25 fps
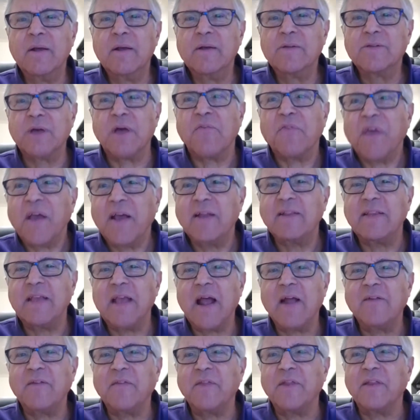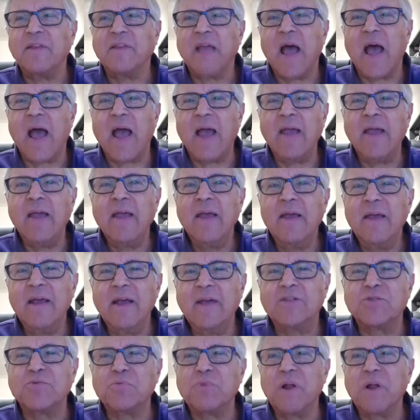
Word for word: So I think at the end of the day, it's